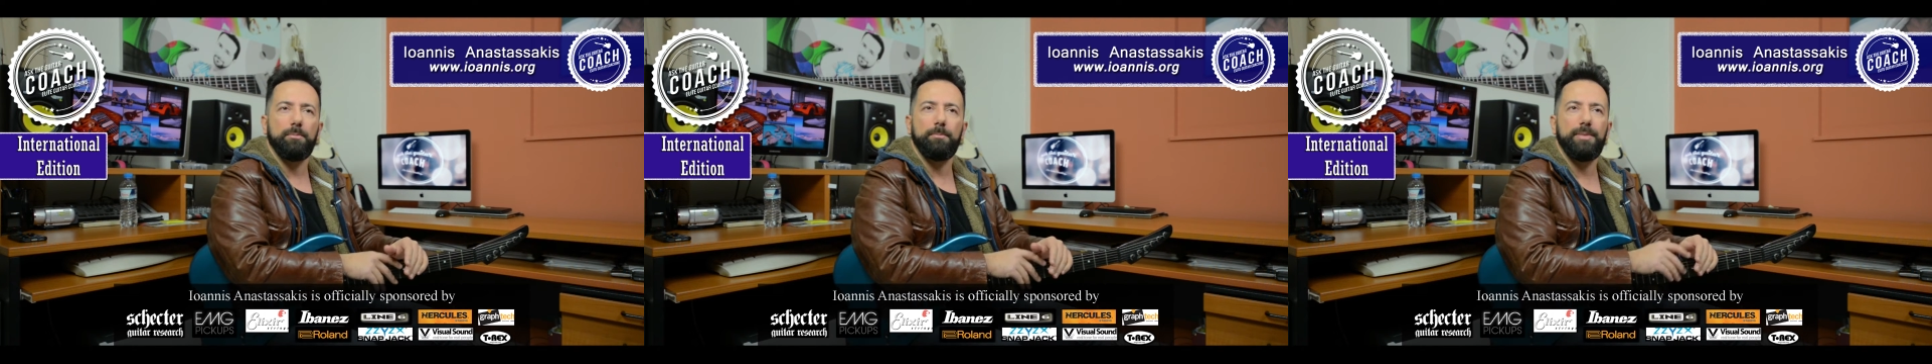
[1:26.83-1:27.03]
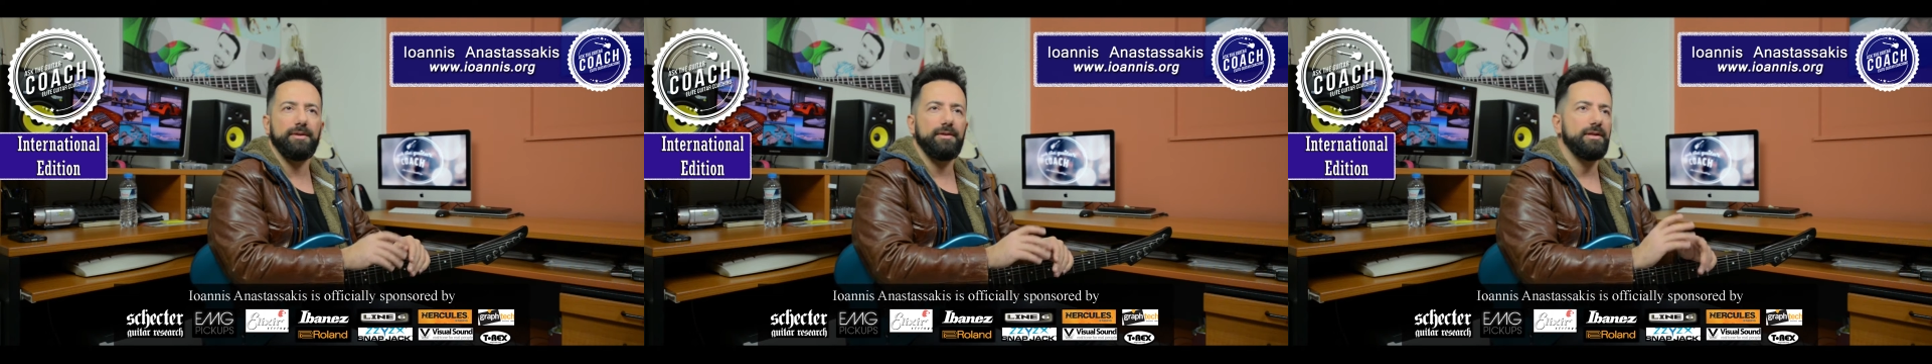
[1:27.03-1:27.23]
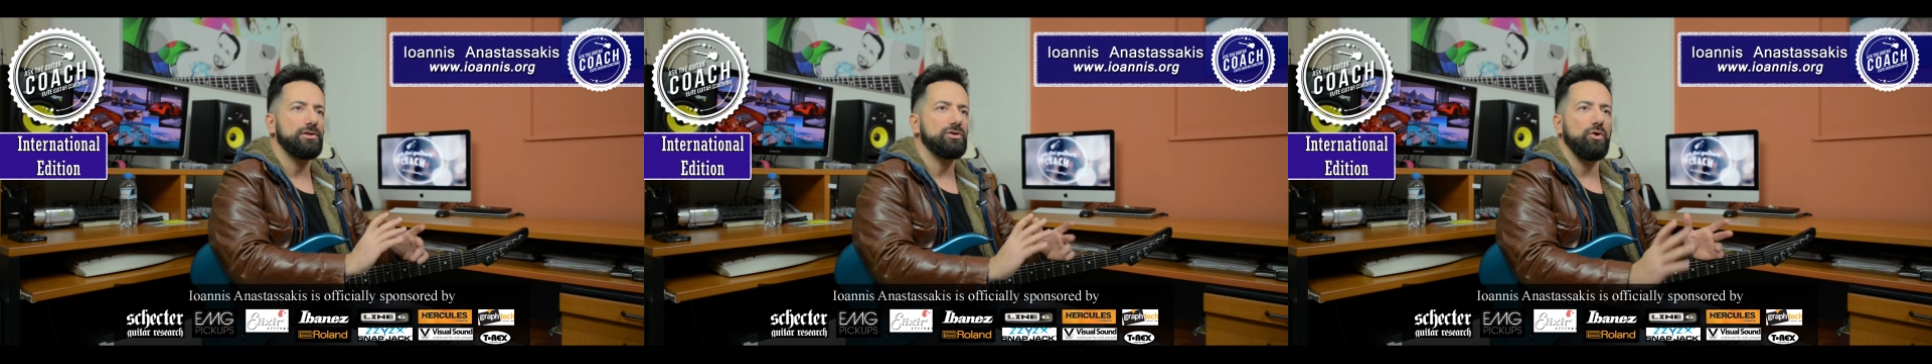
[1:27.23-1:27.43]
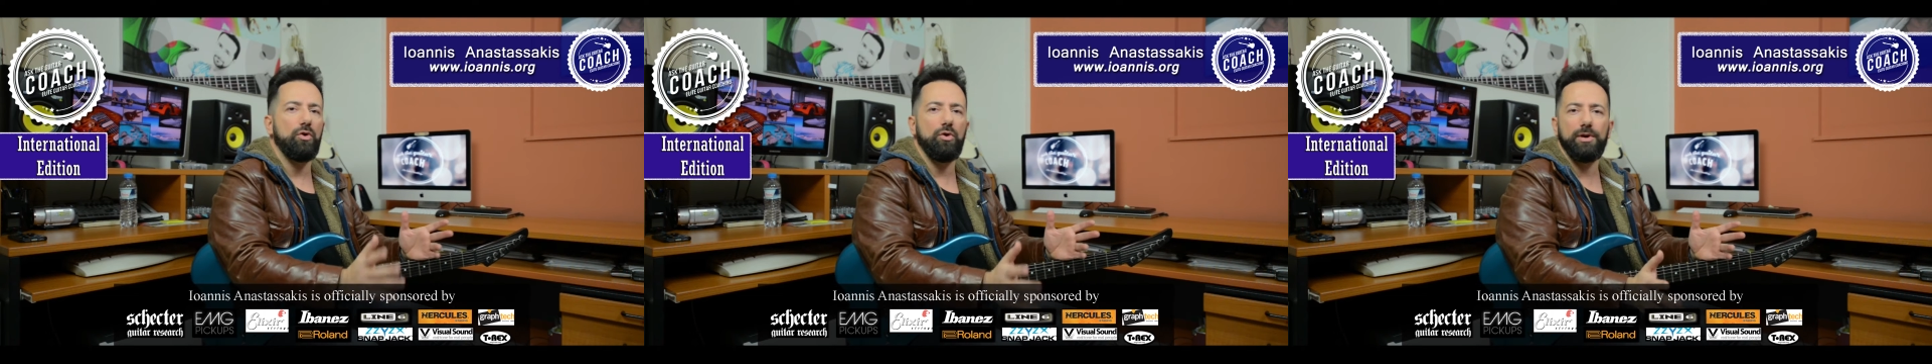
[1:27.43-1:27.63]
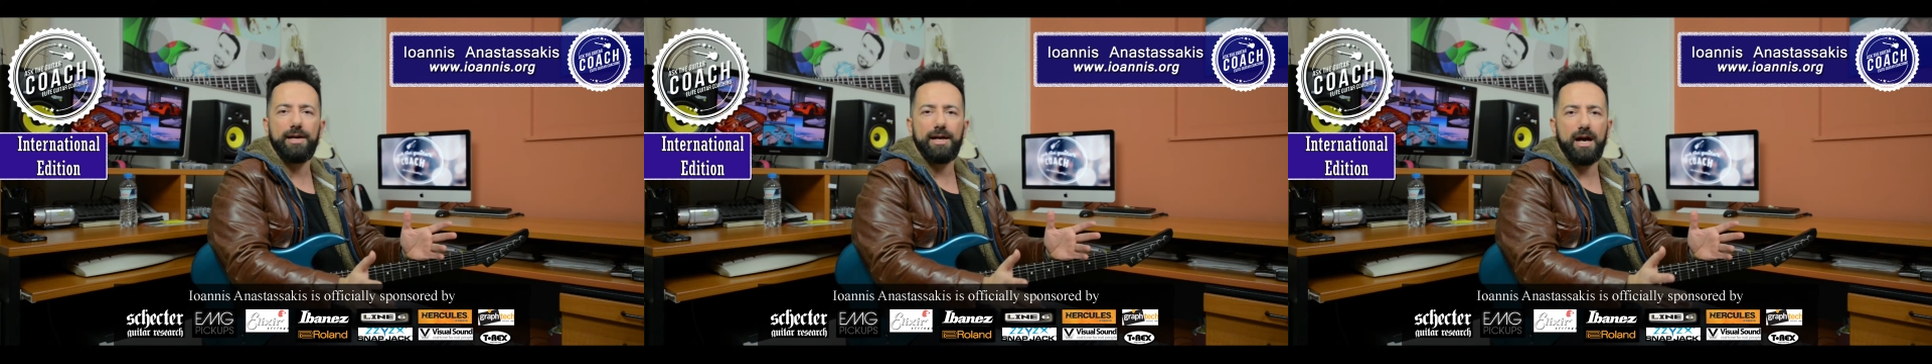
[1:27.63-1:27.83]
But this
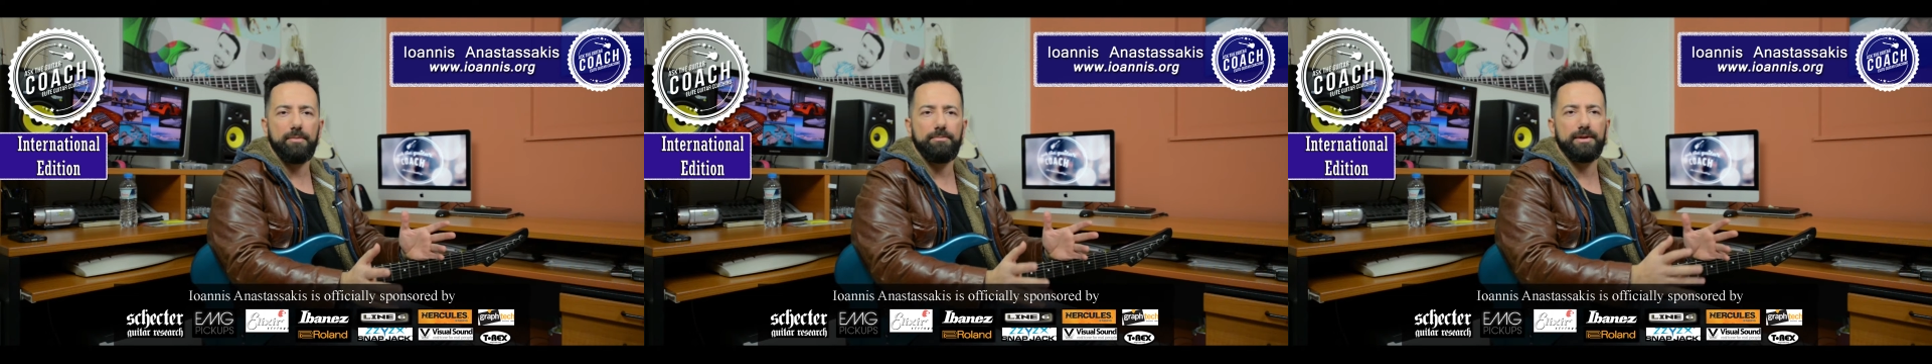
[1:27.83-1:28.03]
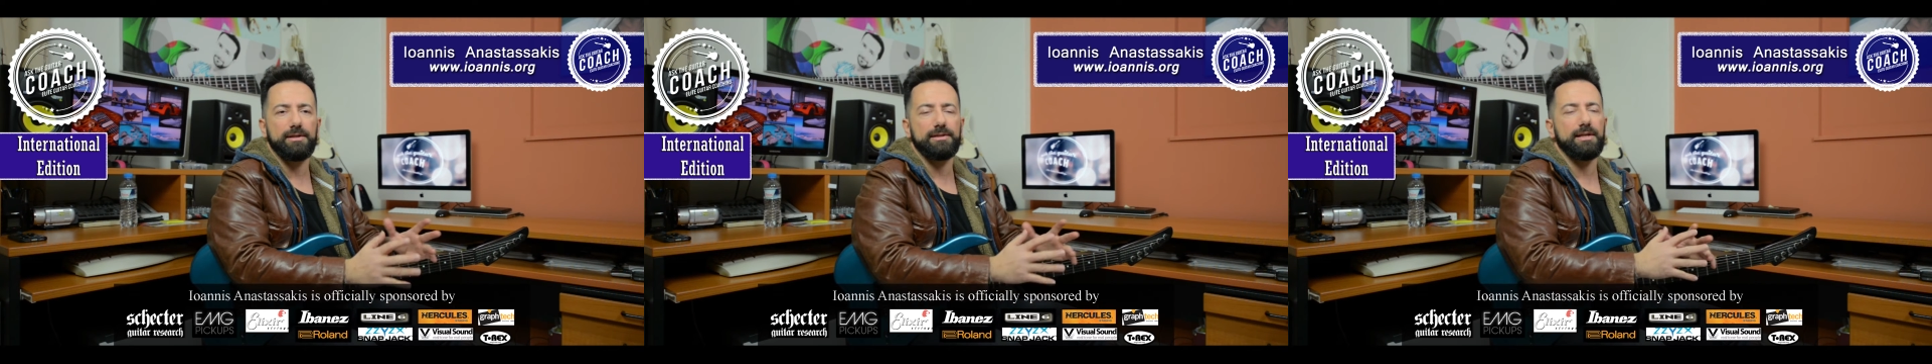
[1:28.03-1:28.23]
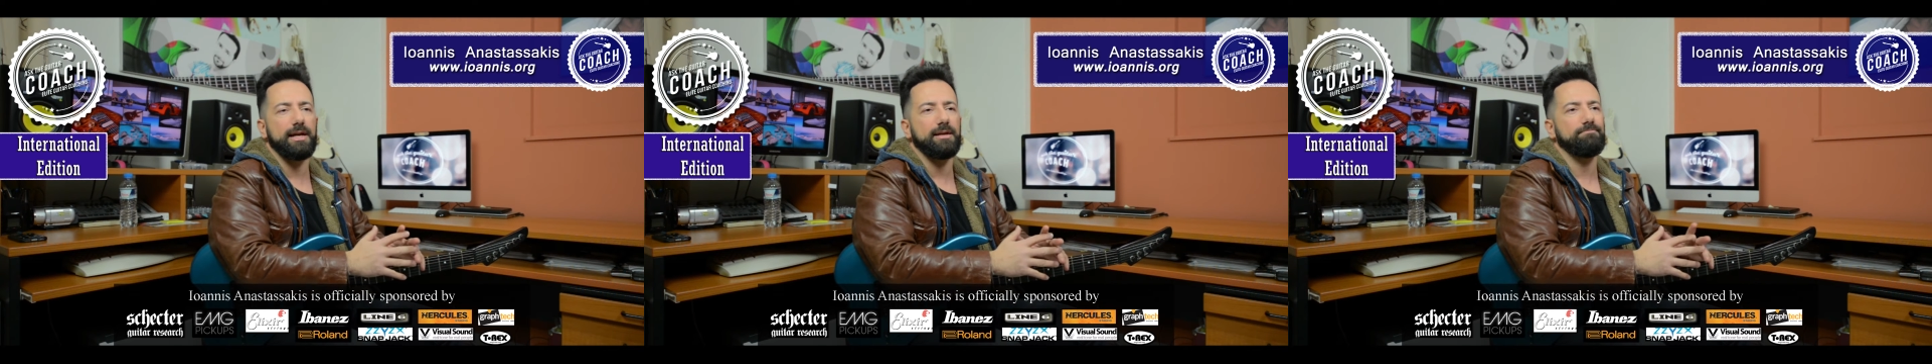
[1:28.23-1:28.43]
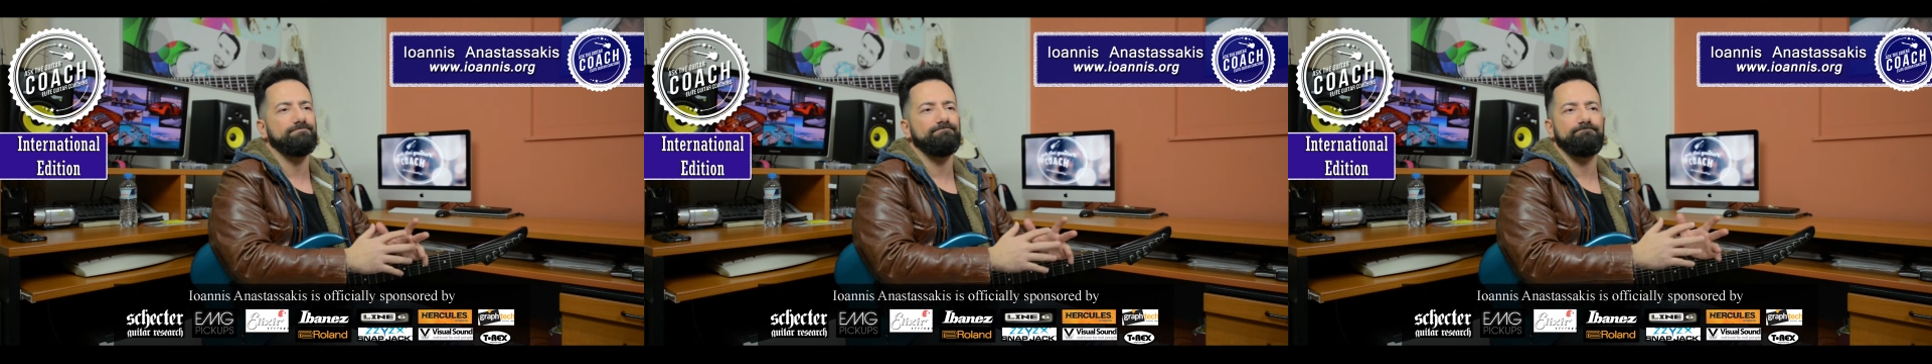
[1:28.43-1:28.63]
only happens like,